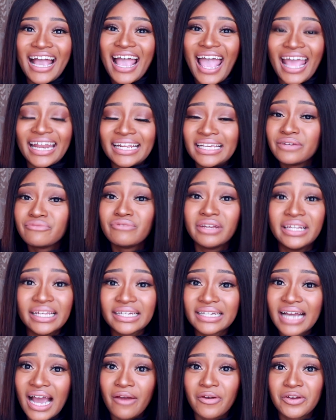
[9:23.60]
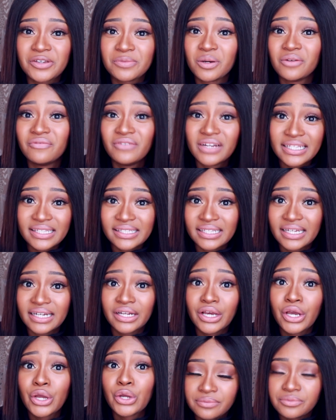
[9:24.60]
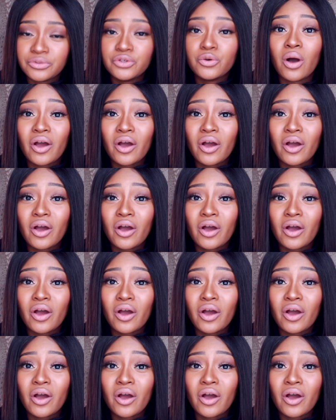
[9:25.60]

and he really encouraged me of, listen, you